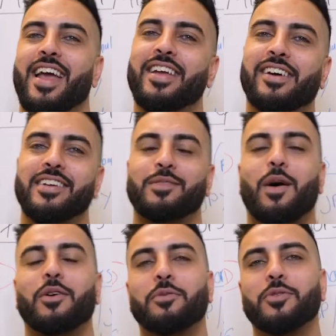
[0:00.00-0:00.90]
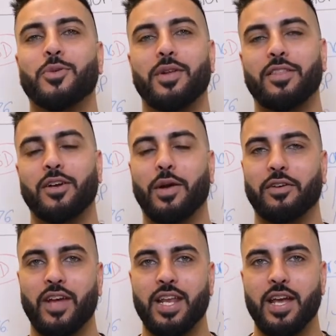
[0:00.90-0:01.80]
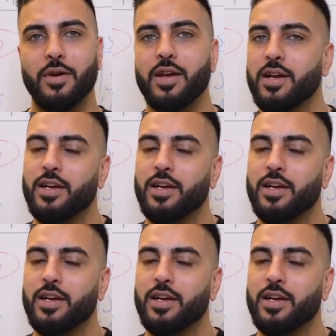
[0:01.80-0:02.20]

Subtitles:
Hey guys, welcome to another quick video.